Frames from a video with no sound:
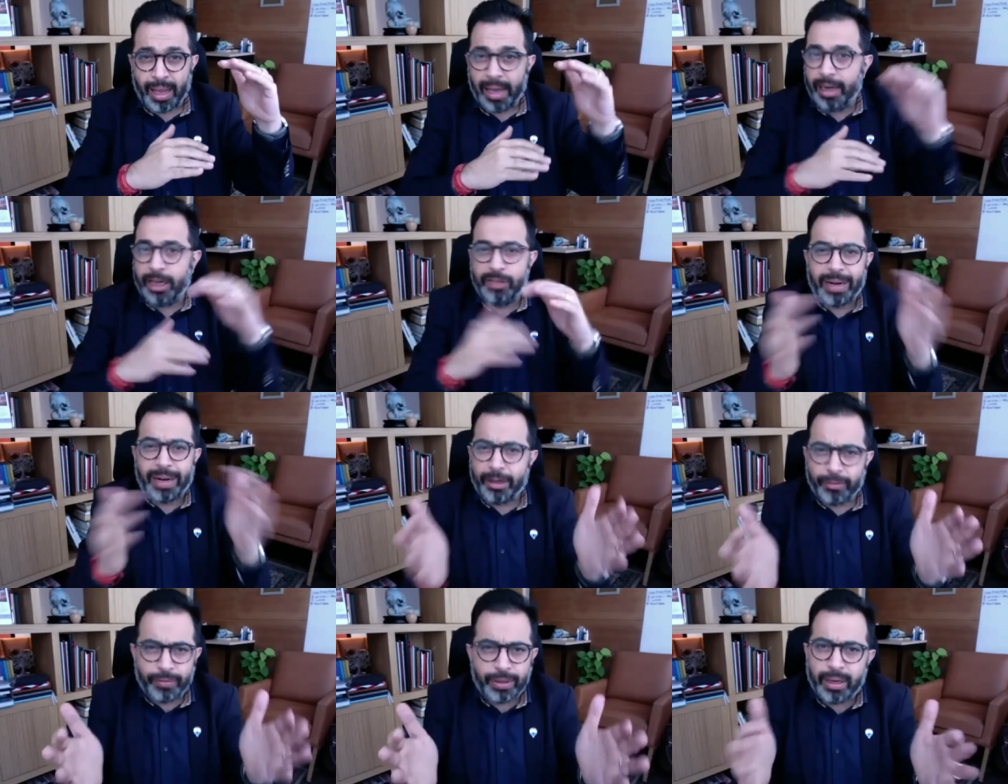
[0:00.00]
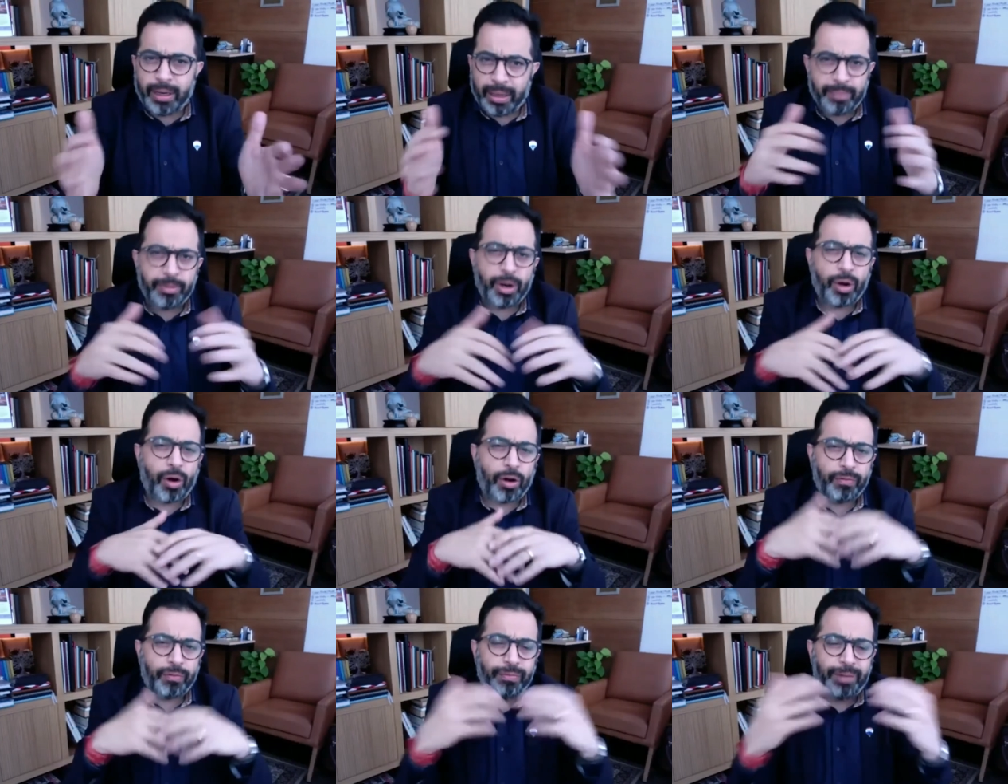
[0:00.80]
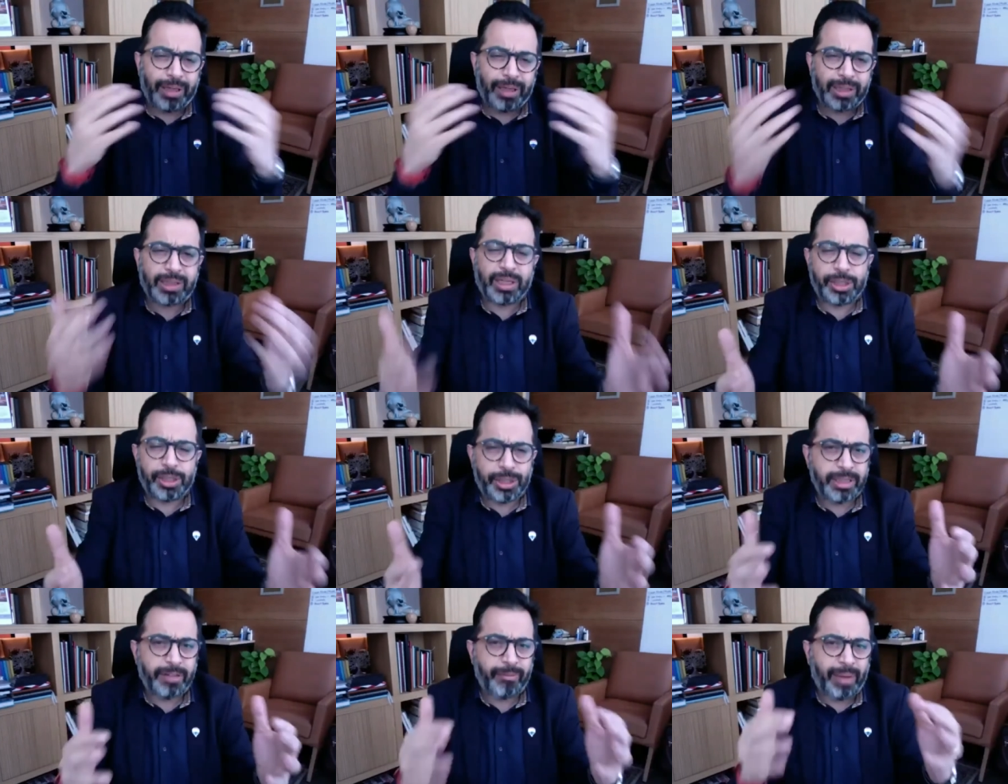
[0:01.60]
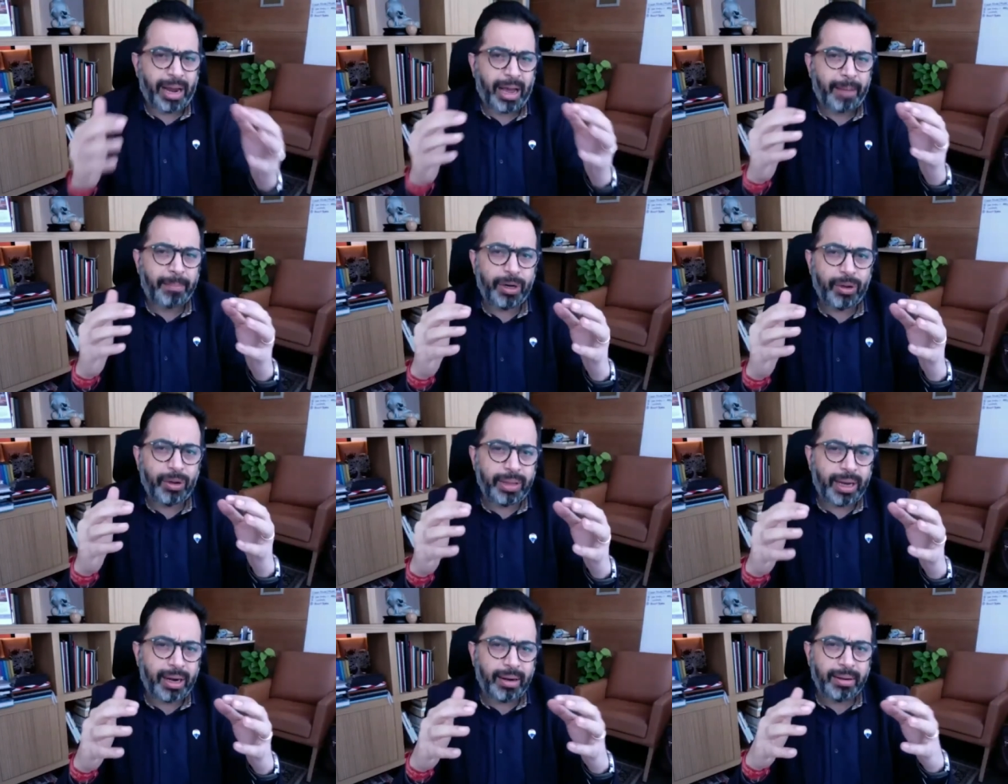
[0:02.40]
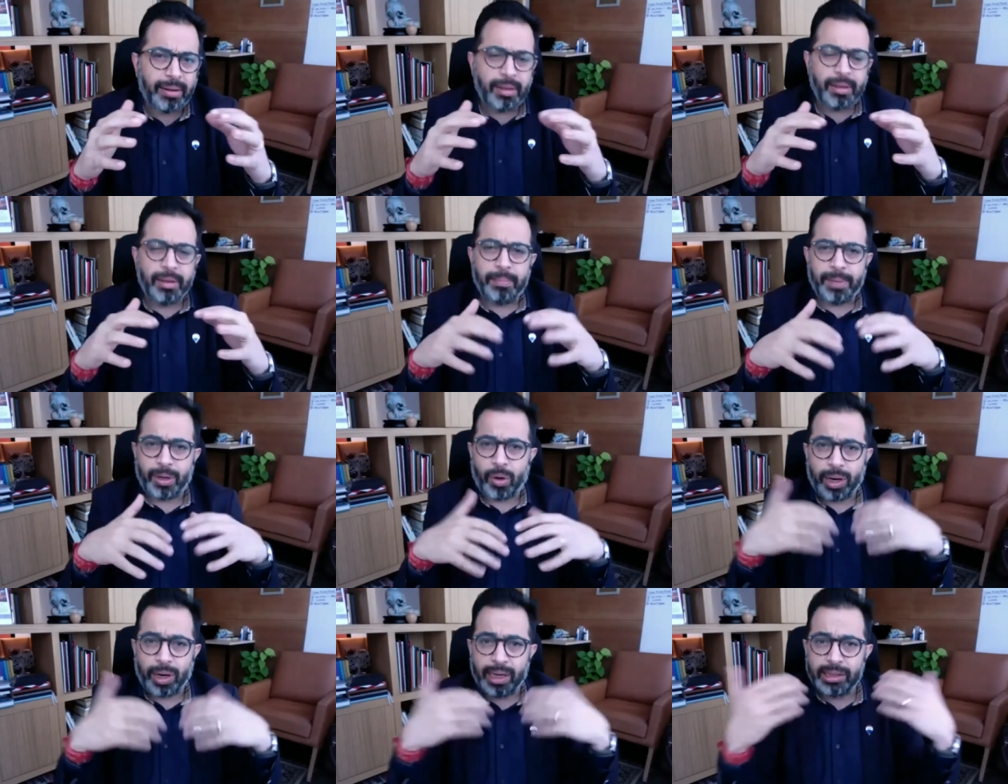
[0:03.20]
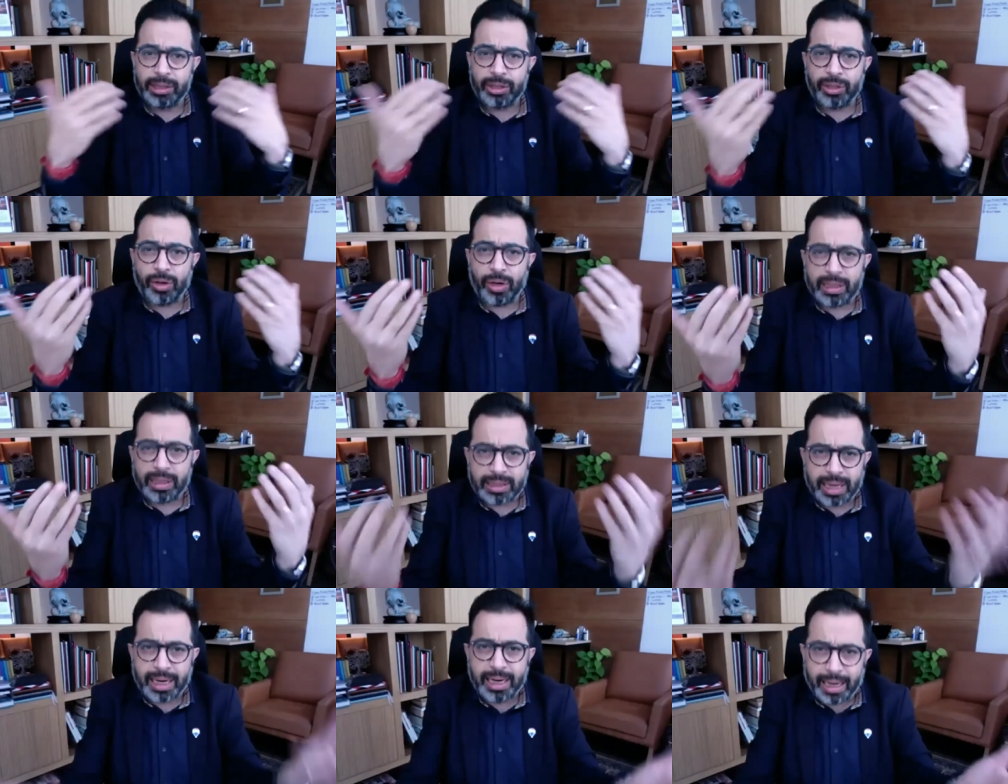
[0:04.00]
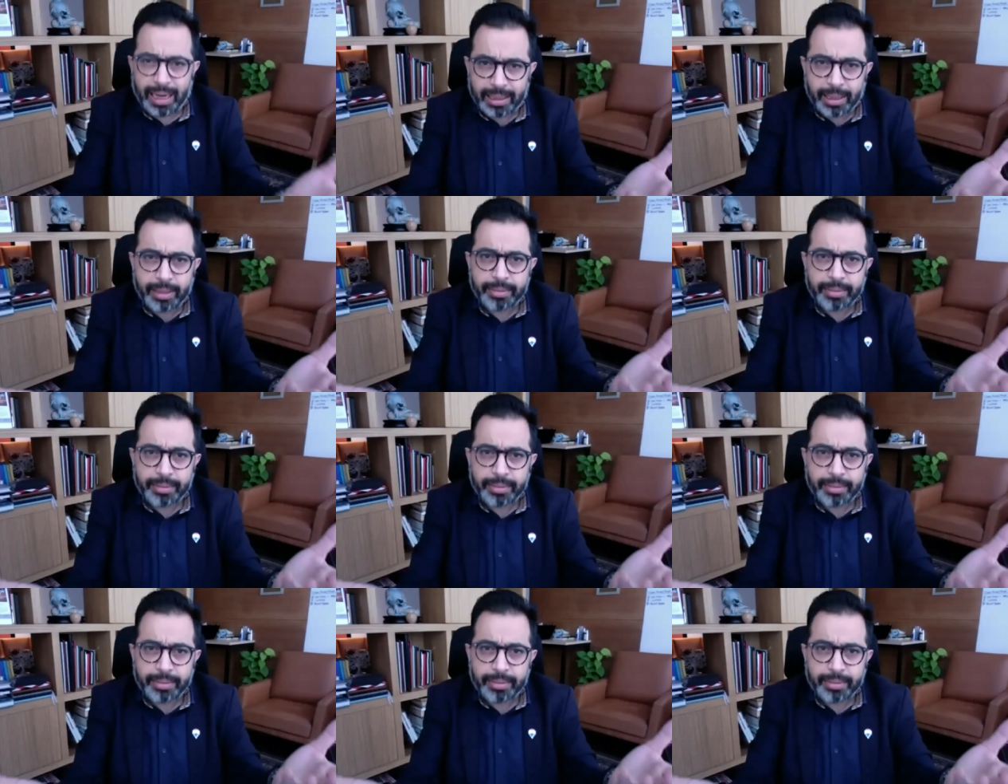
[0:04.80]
and it's very difficult. And a lot of discussions have been happened on that, but organization not designed like that.